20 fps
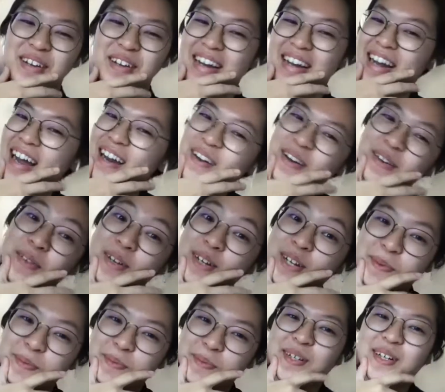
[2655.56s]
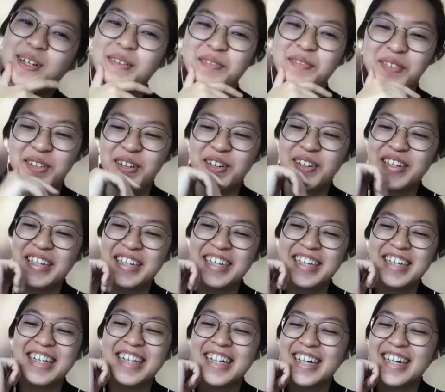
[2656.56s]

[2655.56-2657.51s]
I, I don't have a number. I'm sorry.